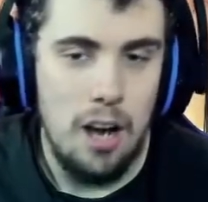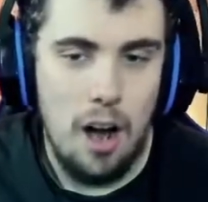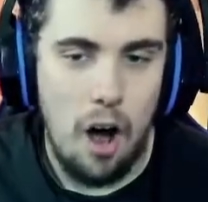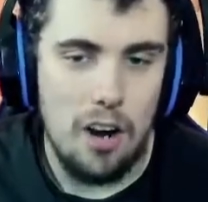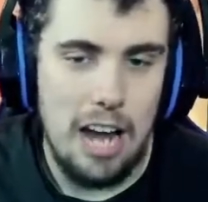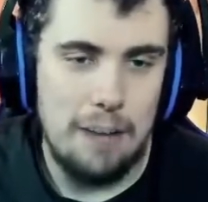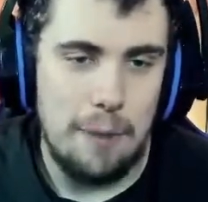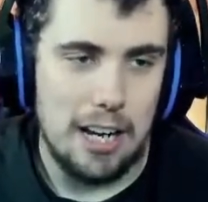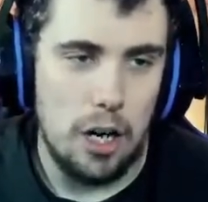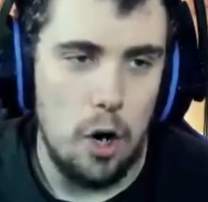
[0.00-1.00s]
Our left
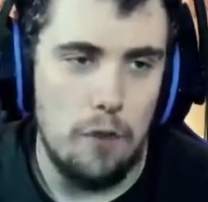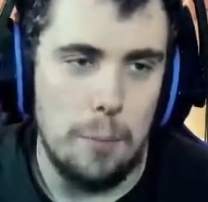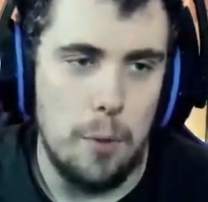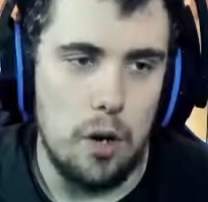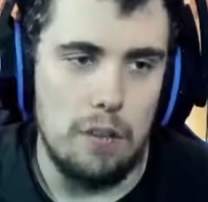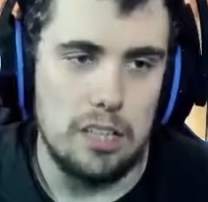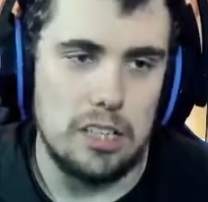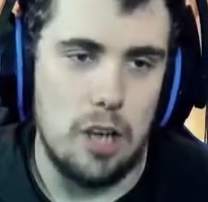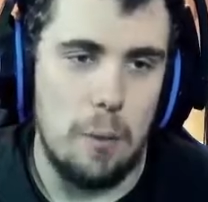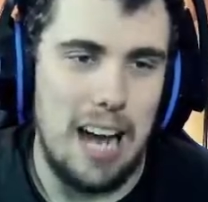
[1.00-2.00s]
back, a lovely ball over the
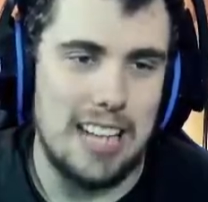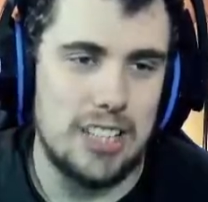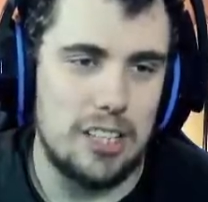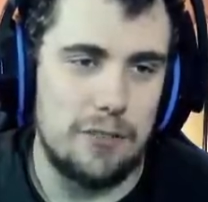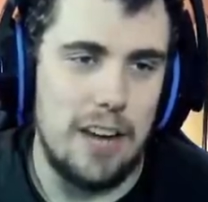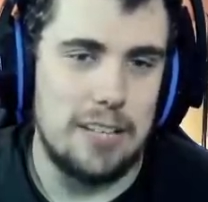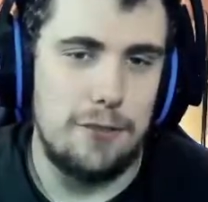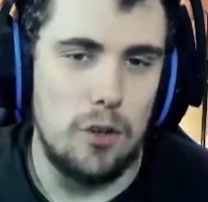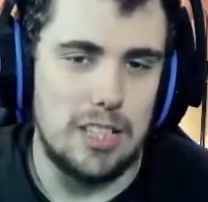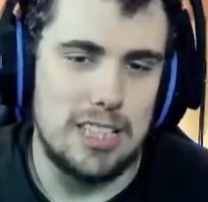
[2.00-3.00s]
top. Lazio's defence
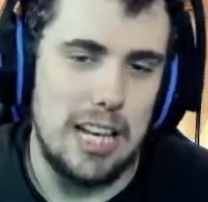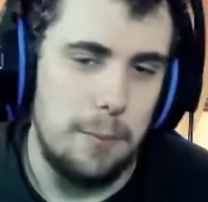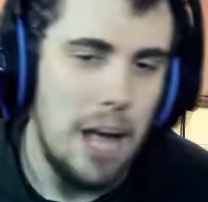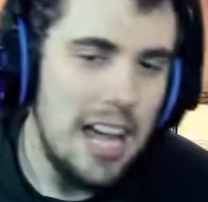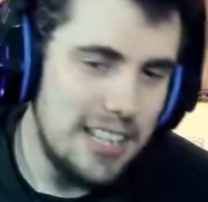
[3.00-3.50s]
fall asleep.